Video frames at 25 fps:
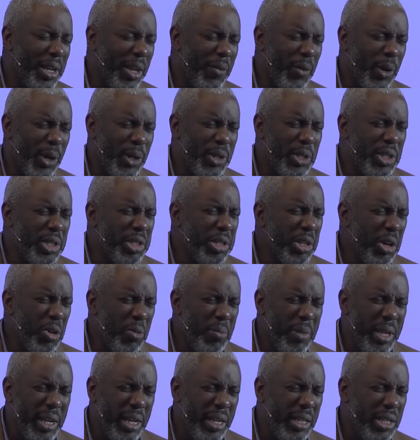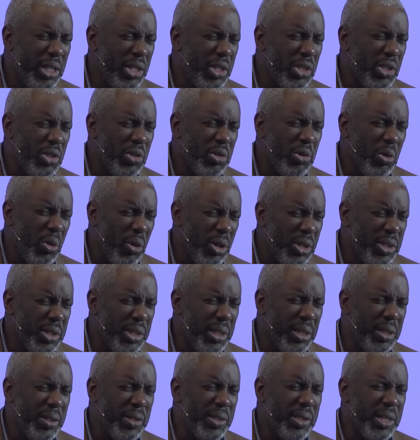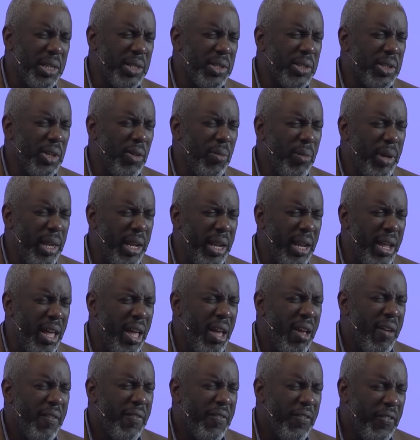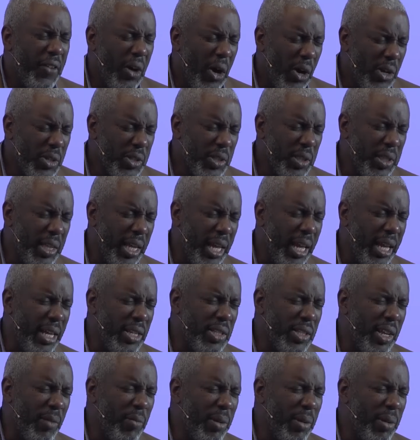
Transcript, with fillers: And they've heard so many distortions and so many false things.